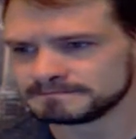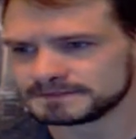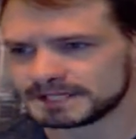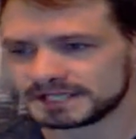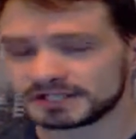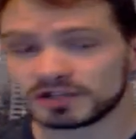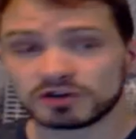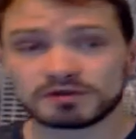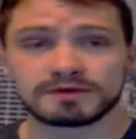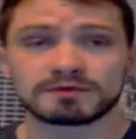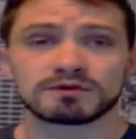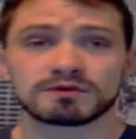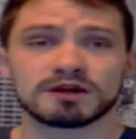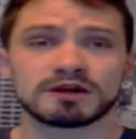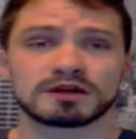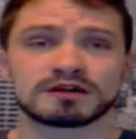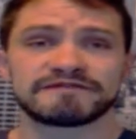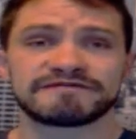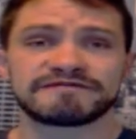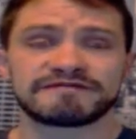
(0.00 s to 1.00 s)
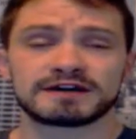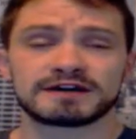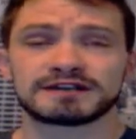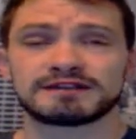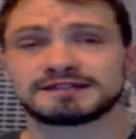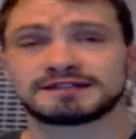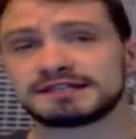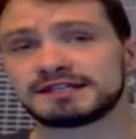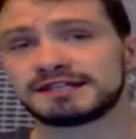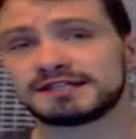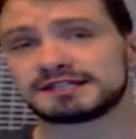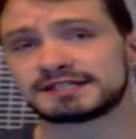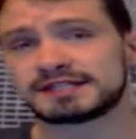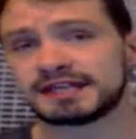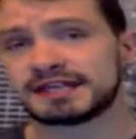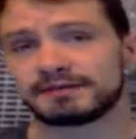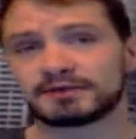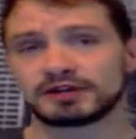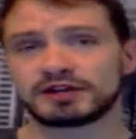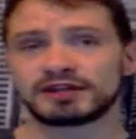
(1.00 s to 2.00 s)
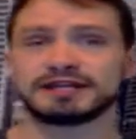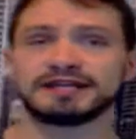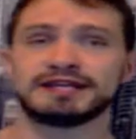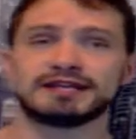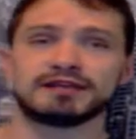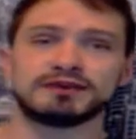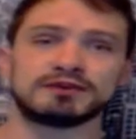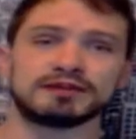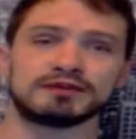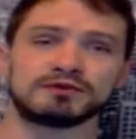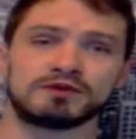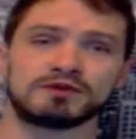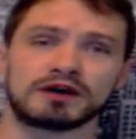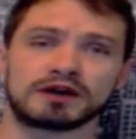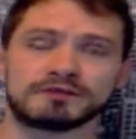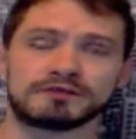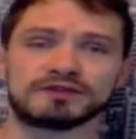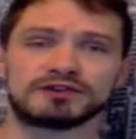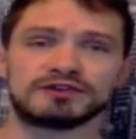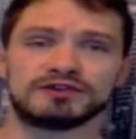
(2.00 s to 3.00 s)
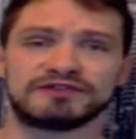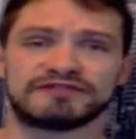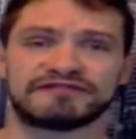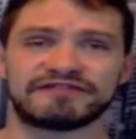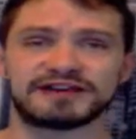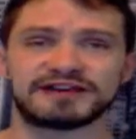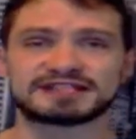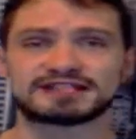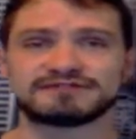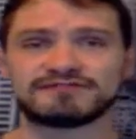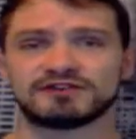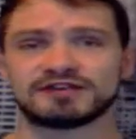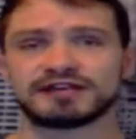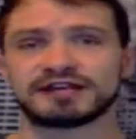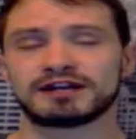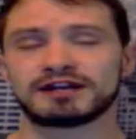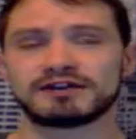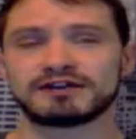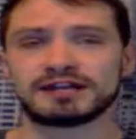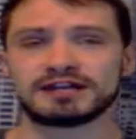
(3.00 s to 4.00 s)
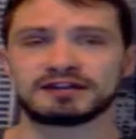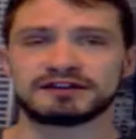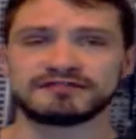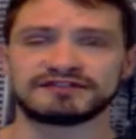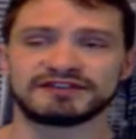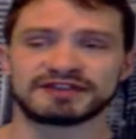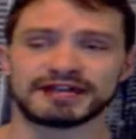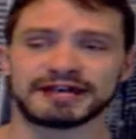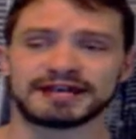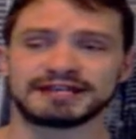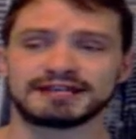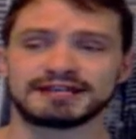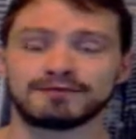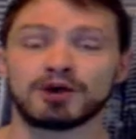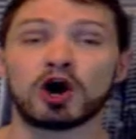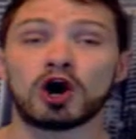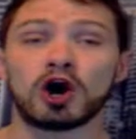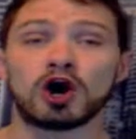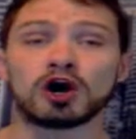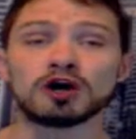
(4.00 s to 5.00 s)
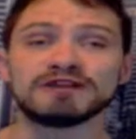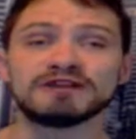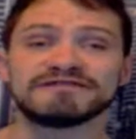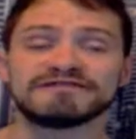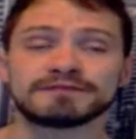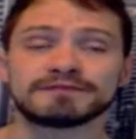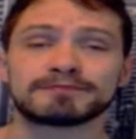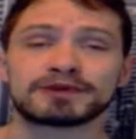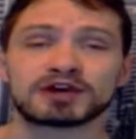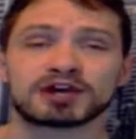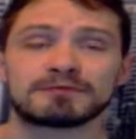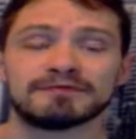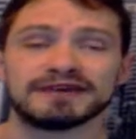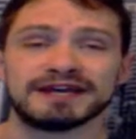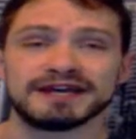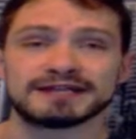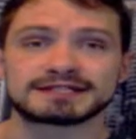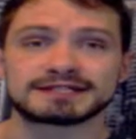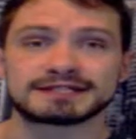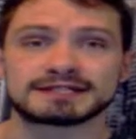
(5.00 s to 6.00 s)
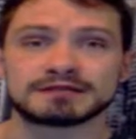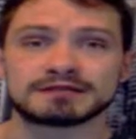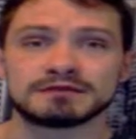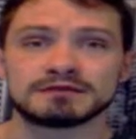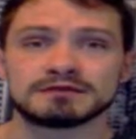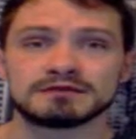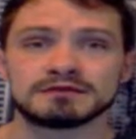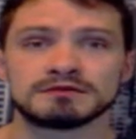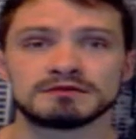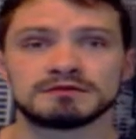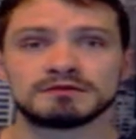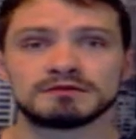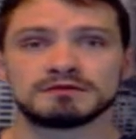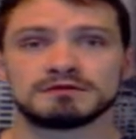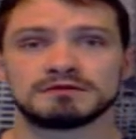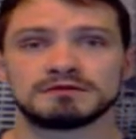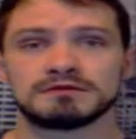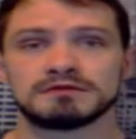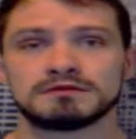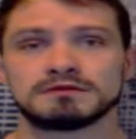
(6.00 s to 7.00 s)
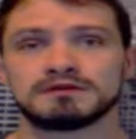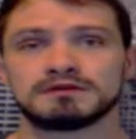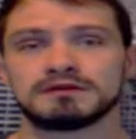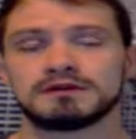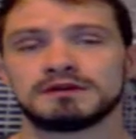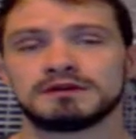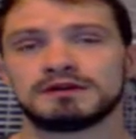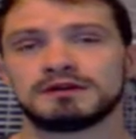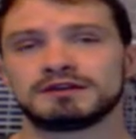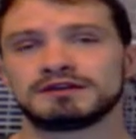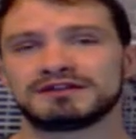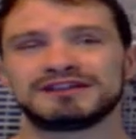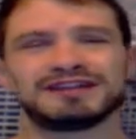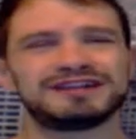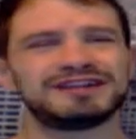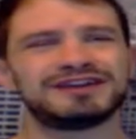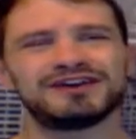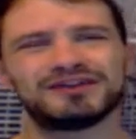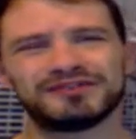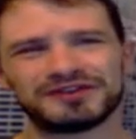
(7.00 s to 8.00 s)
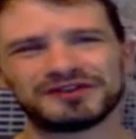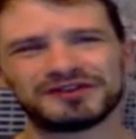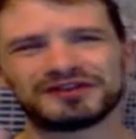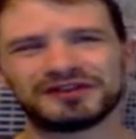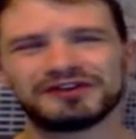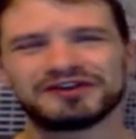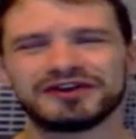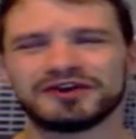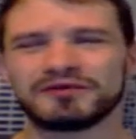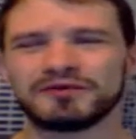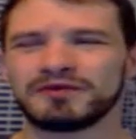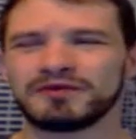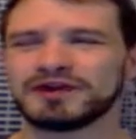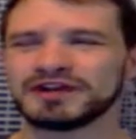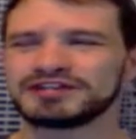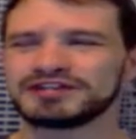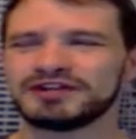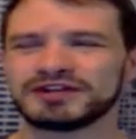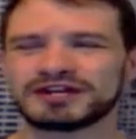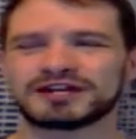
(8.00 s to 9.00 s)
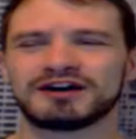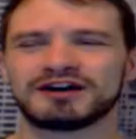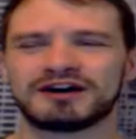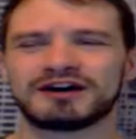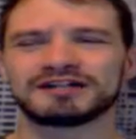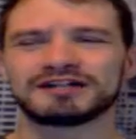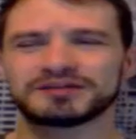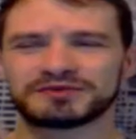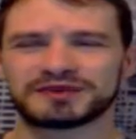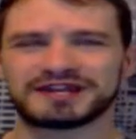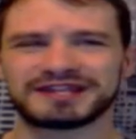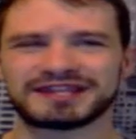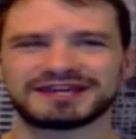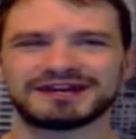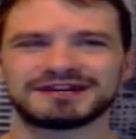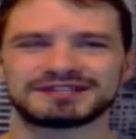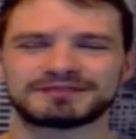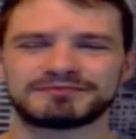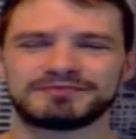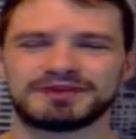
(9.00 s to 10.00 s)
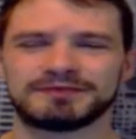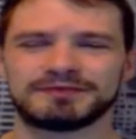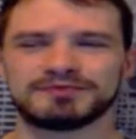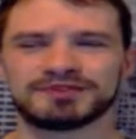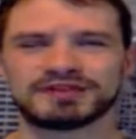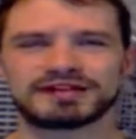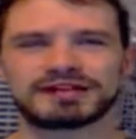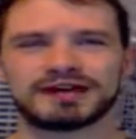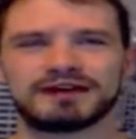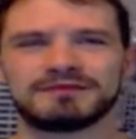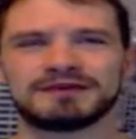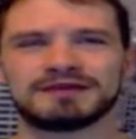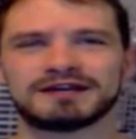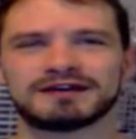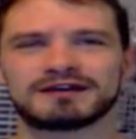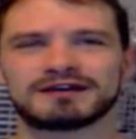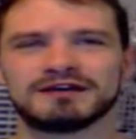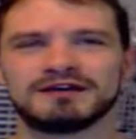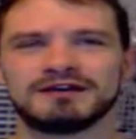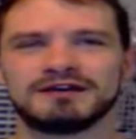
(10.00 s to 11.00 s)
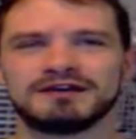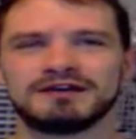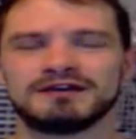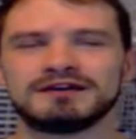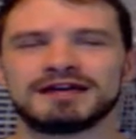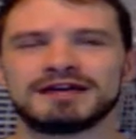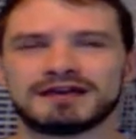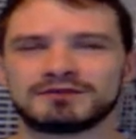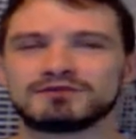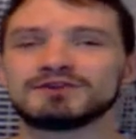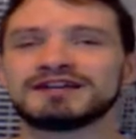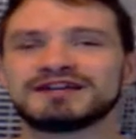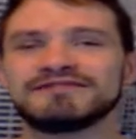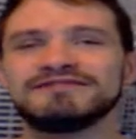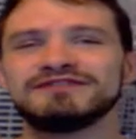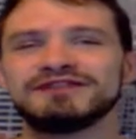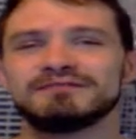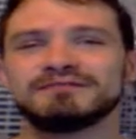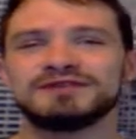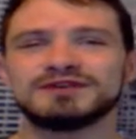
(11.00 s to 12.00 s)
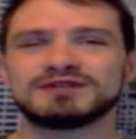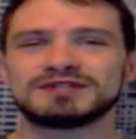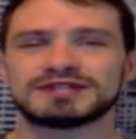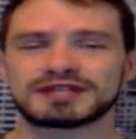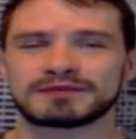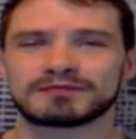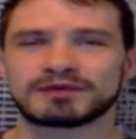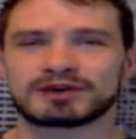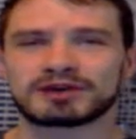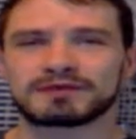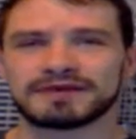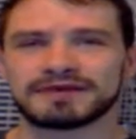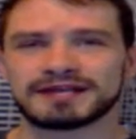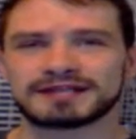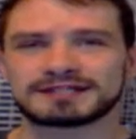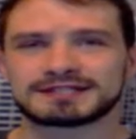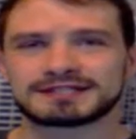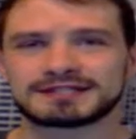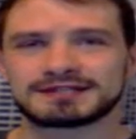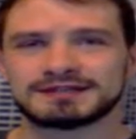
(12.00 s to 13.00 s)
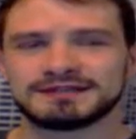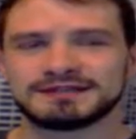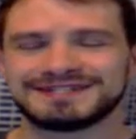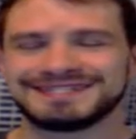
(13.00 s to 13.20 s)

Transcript: And don't get me wrong, if fucking the city of San Bernardino didn't want them to do the festival there, they could have denied them all of the permits. They're like, no, we want you to con 20,000 people to come here, and we'll give you the music permits.